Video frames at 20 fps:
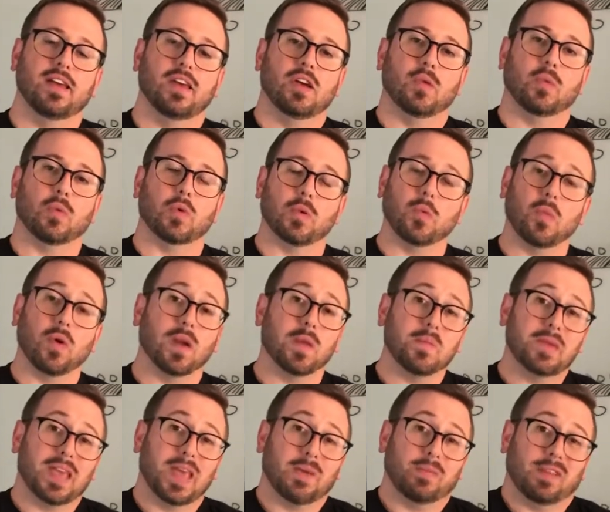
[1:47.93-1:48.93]
we want to
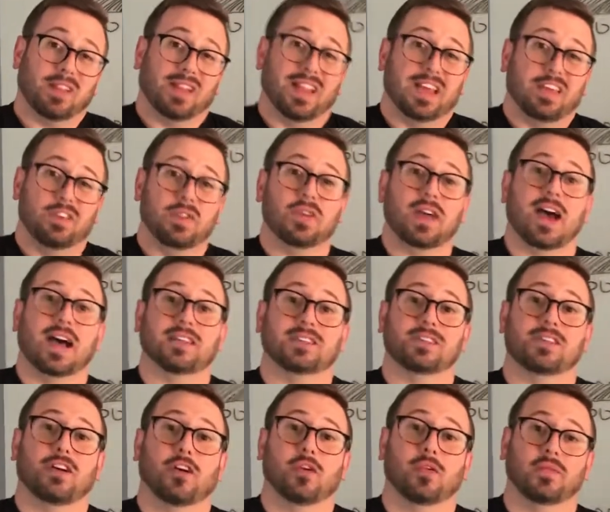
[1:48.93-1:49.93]
be able to let you guys
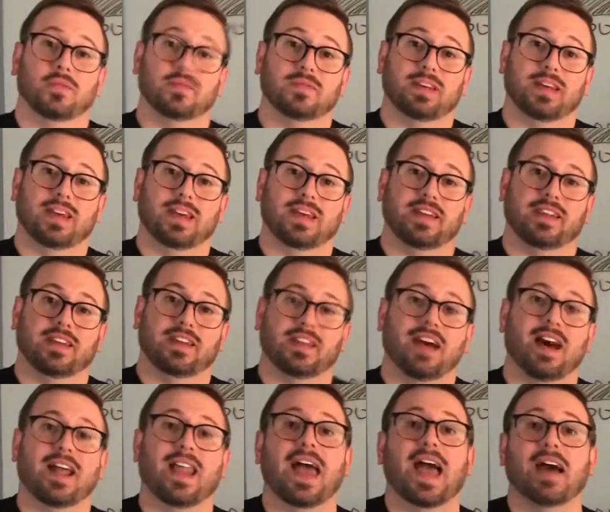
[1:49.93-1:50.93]
know and
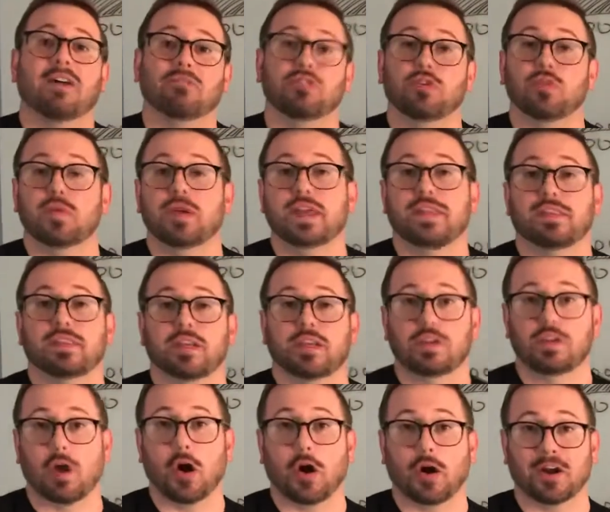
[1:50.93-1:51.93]
not have you in the
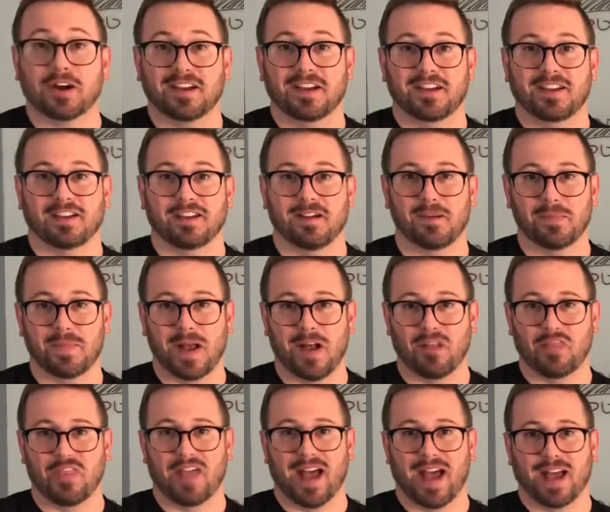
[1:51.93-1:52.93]
dark
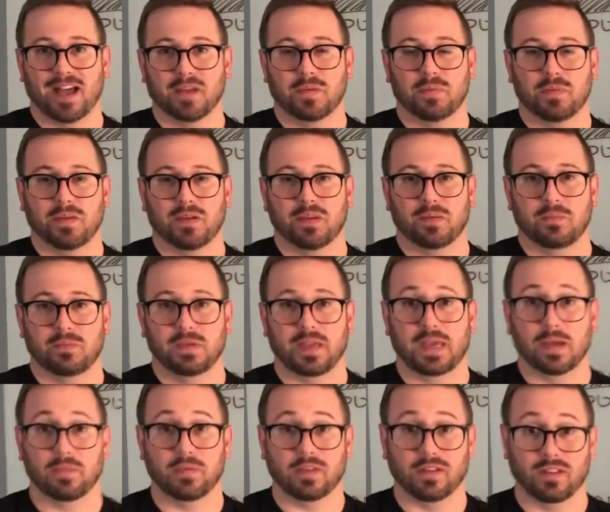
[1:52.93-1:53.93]
about that, but be
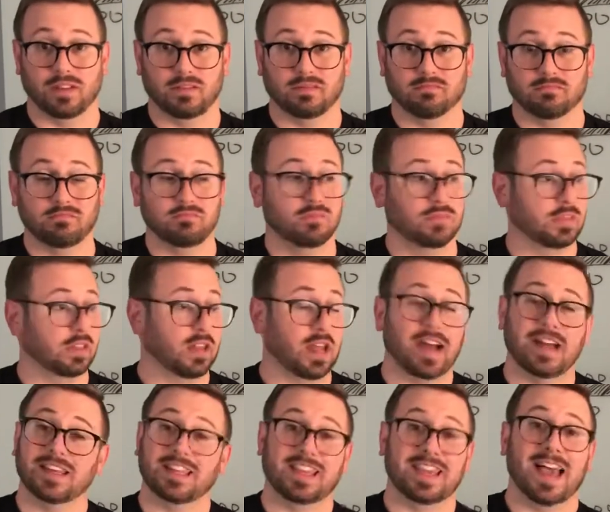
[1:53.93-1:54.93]
able to
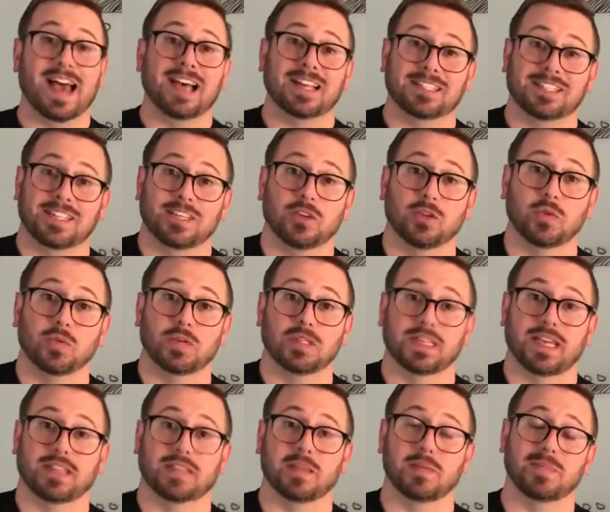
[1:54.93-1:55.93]
not guess at who was
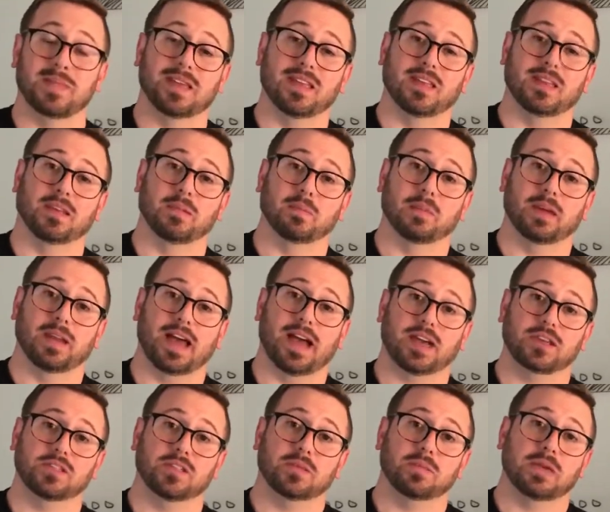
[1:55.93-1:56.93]
at the meeting, but
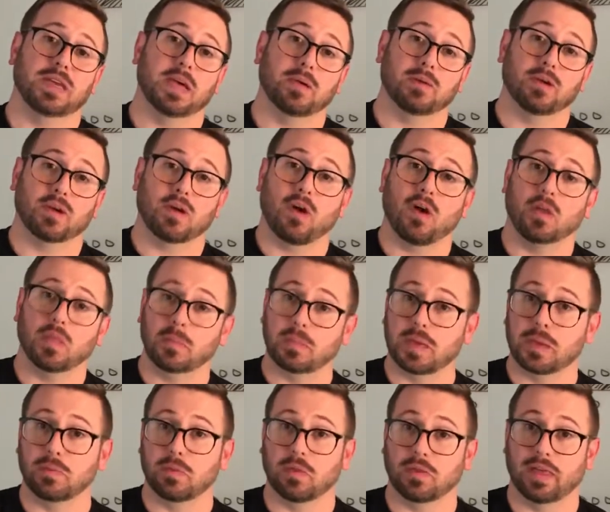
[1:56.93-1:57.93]
actually be able to call the
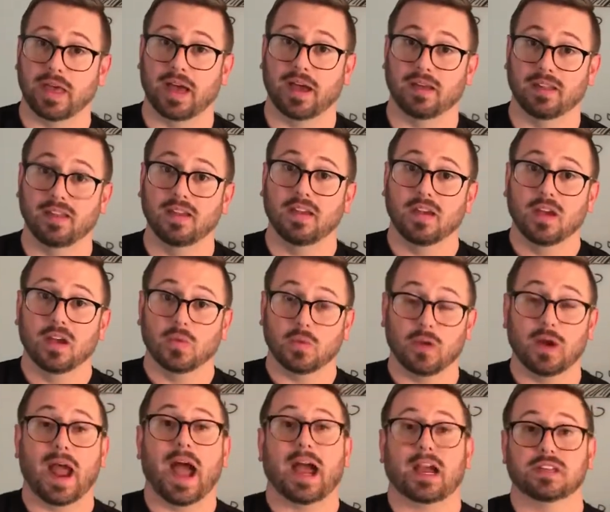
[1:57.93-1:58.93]
people that
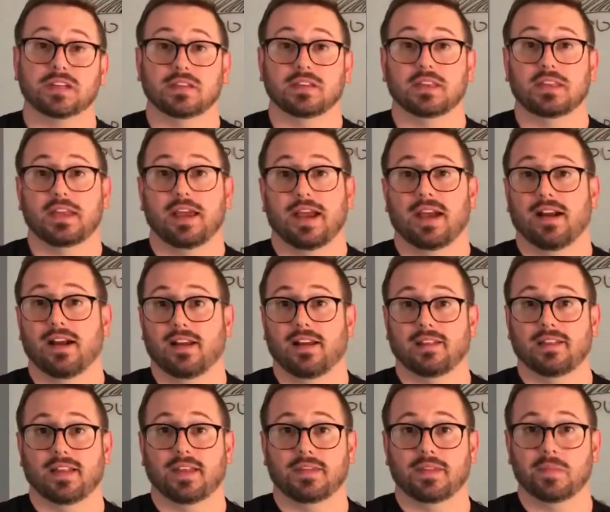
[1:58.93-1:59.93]
were actually there
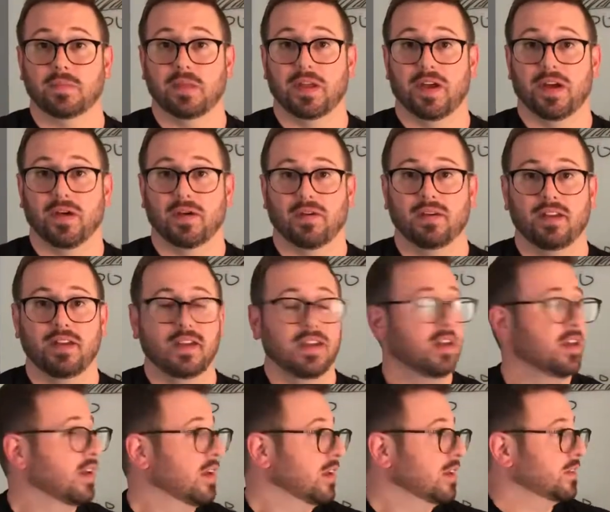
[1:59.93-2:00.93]
and let them know.
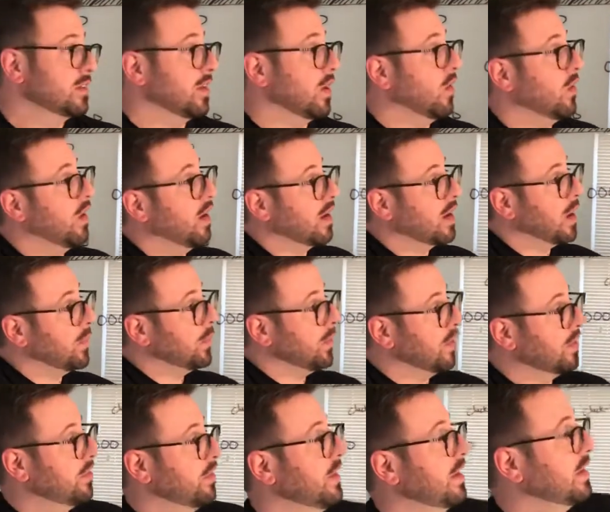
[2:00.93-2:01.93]
So a couple
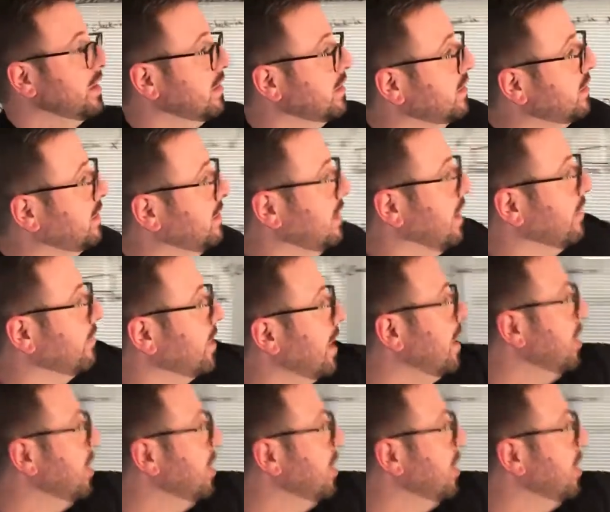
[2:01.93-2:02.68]
of things I've got